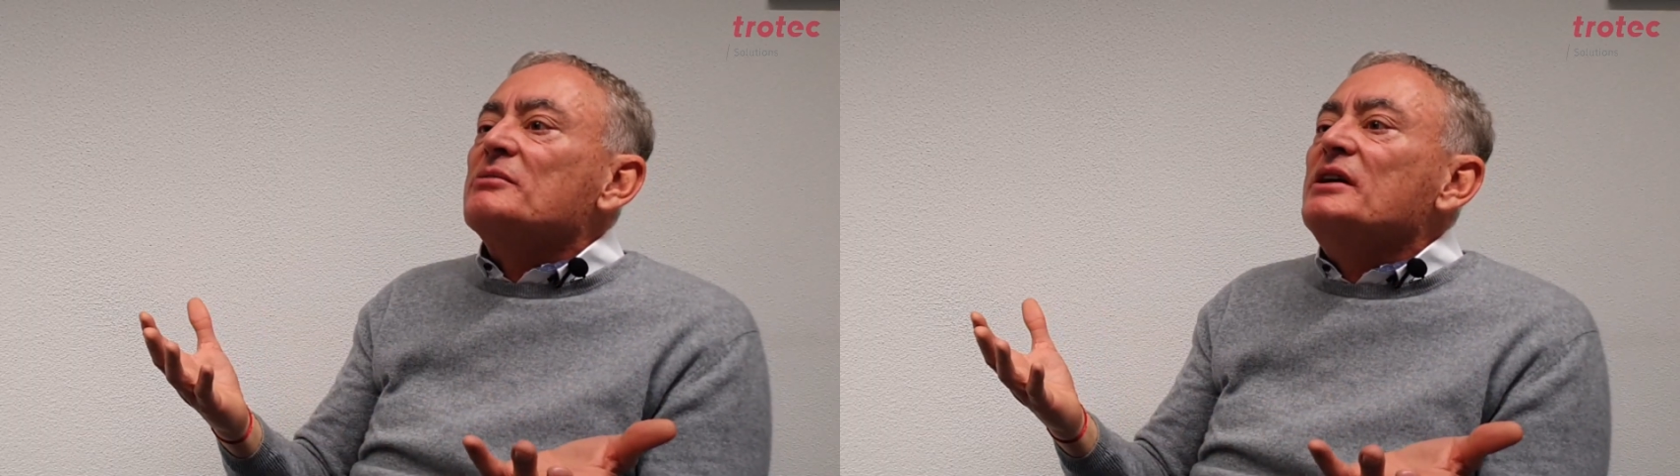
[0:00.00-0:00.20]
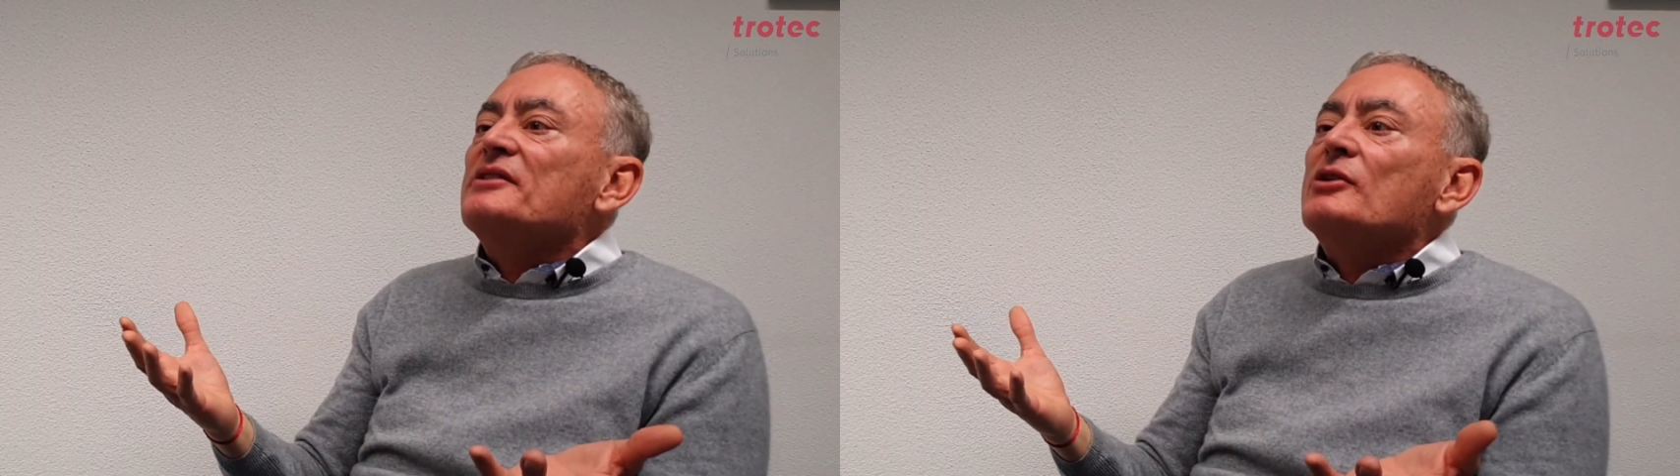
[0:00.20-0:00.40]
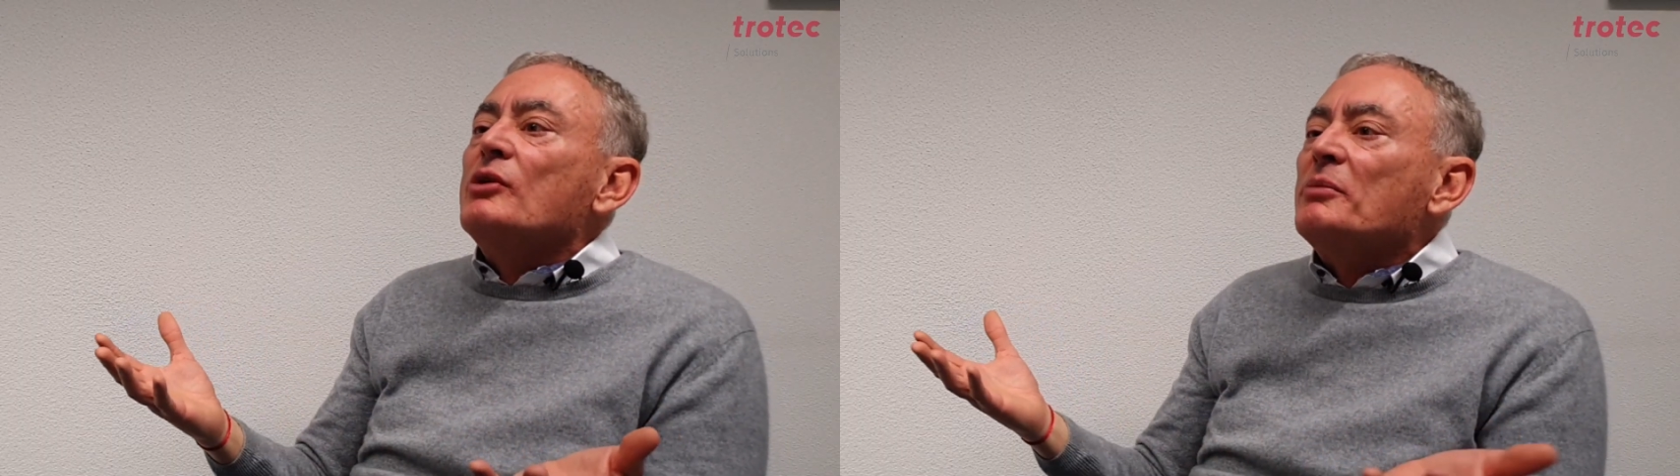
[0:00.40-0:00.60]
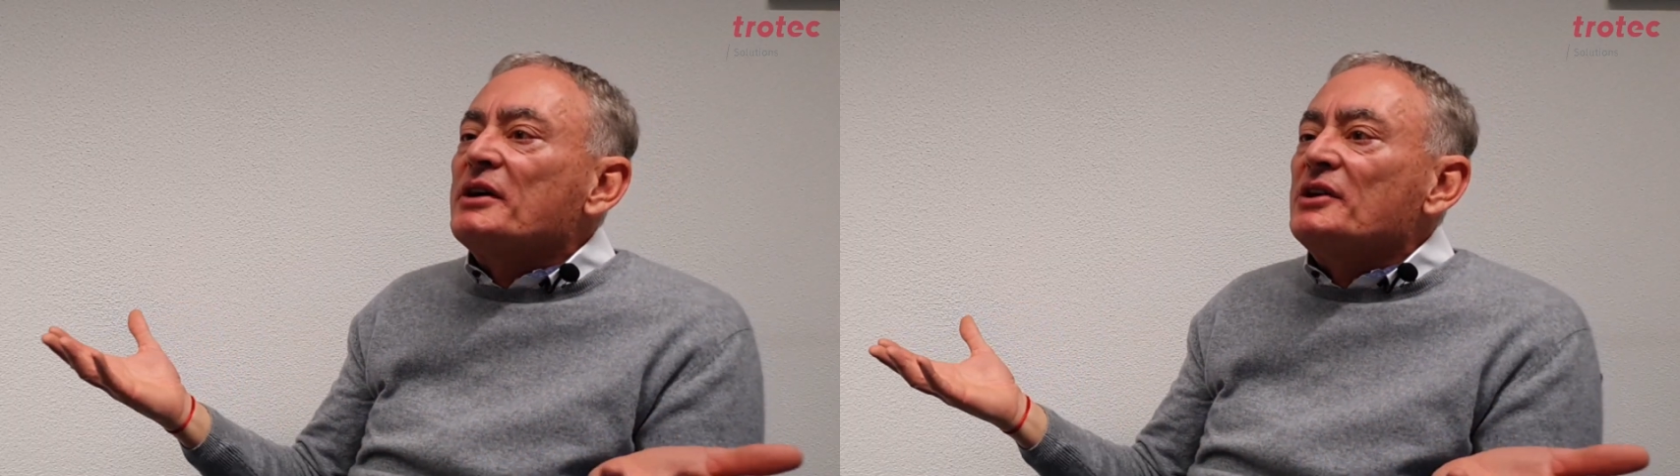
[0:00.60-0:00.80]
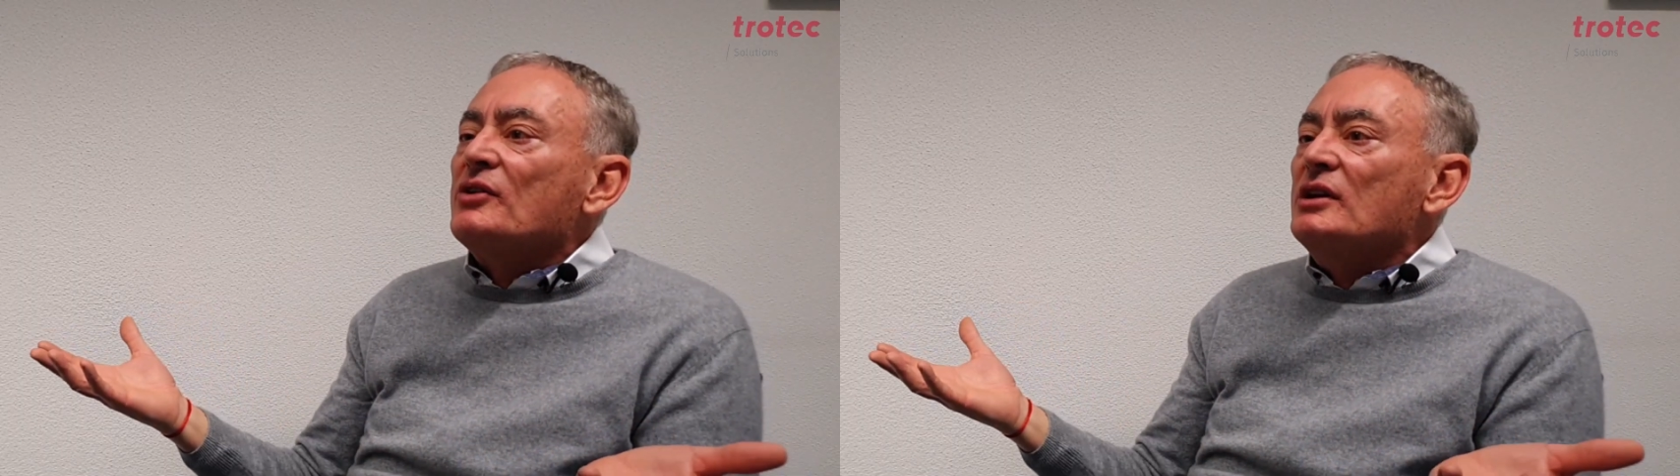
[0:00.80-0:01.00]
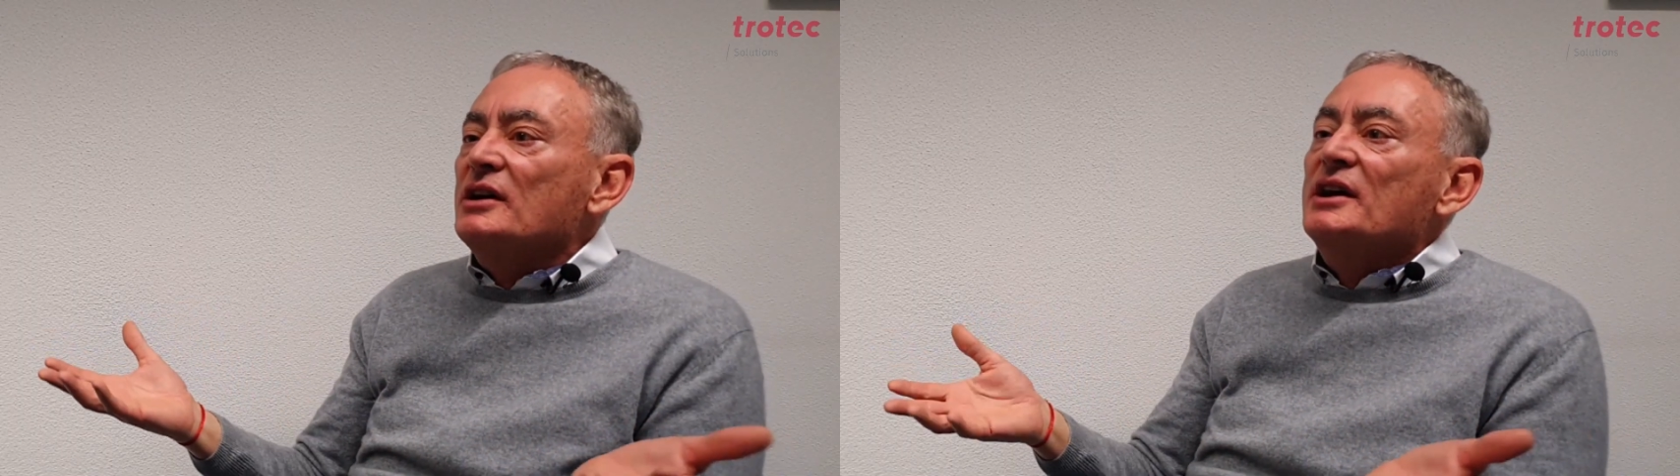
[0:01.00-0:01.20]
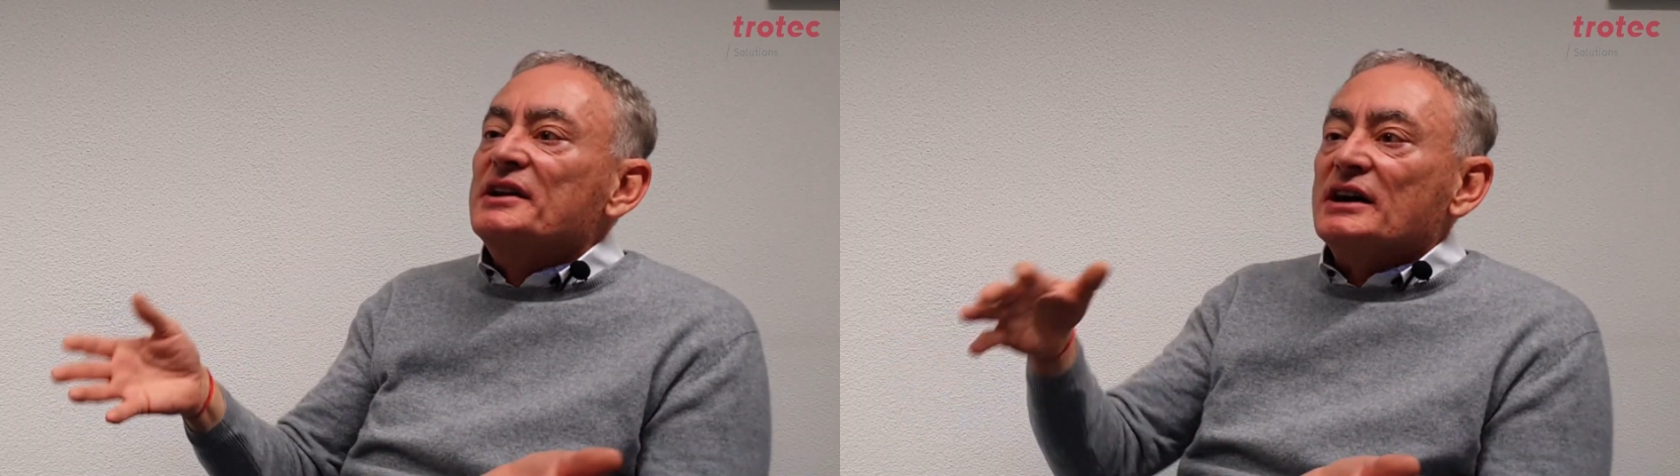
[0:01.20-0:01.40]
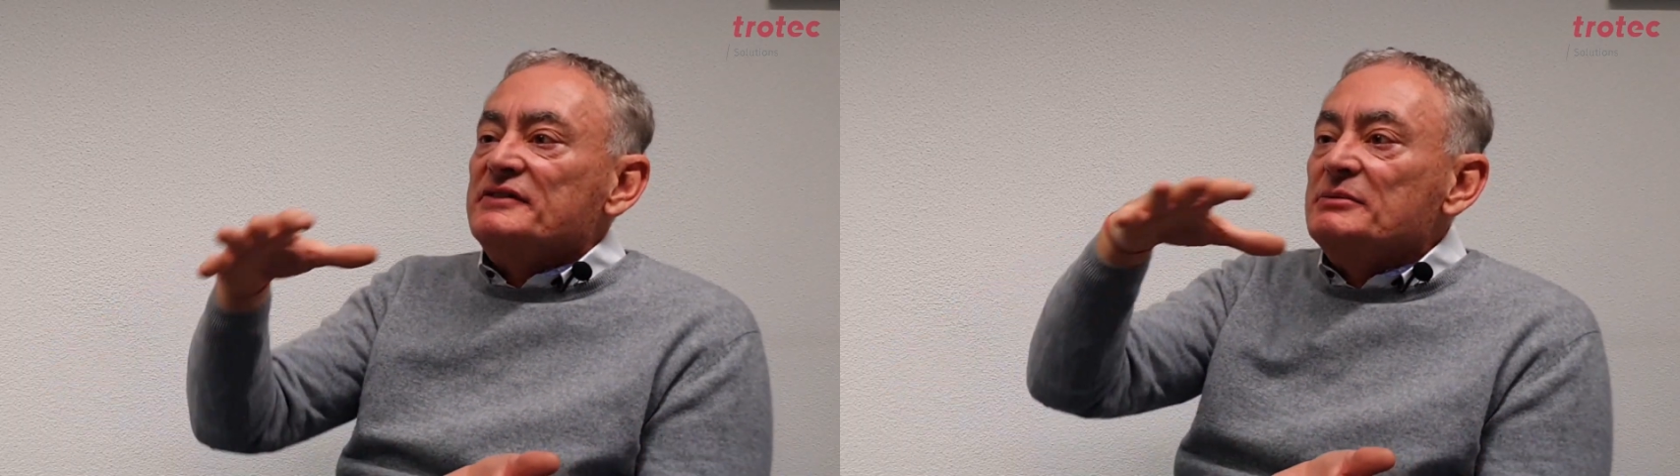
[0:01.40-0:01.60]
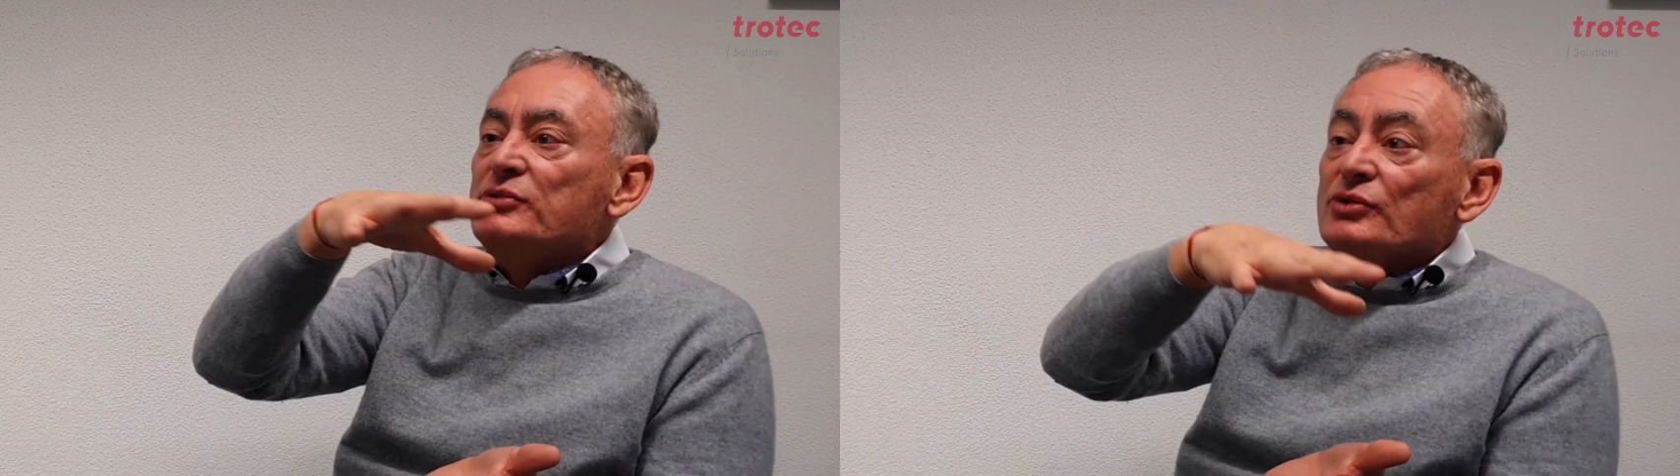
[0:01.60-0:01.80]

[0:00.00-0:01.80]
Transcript: It doesn't matter at all with our VIN marker